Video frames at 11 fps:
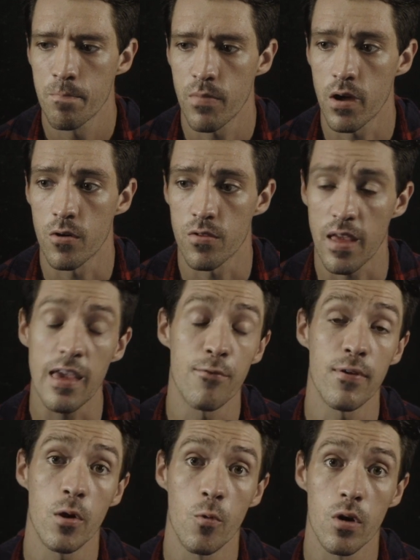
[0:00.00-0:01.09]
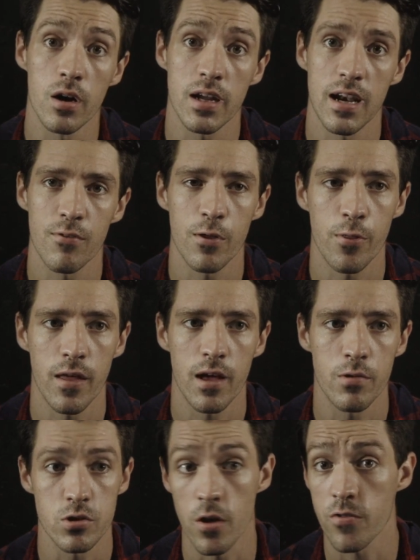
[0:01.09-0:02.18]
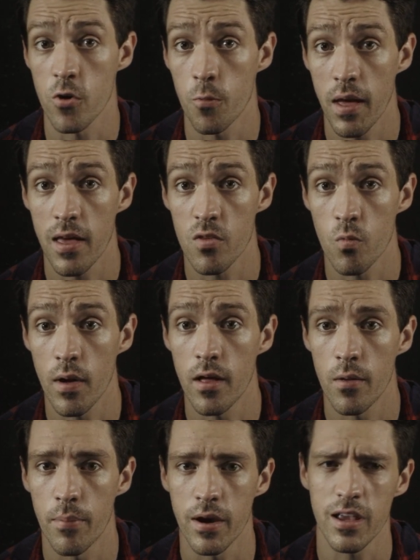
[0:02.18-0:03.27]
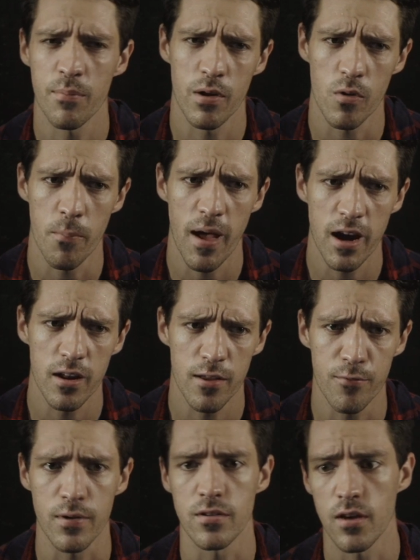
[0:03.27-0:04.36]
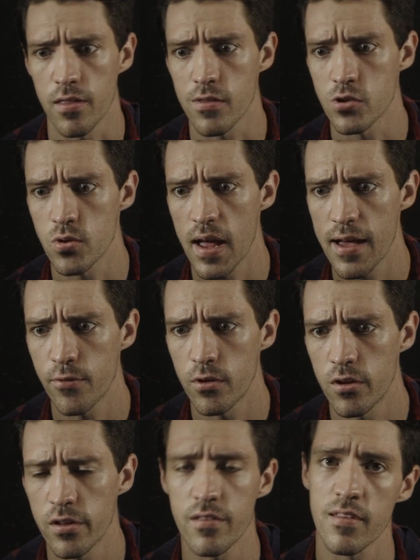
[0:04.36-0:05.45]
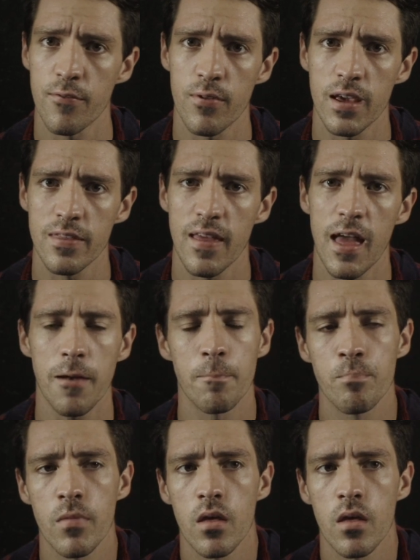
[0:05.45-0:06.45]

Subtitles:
There's AV work and everything, which also pays well, but it can be repetitive and tons of travel and stuff like that.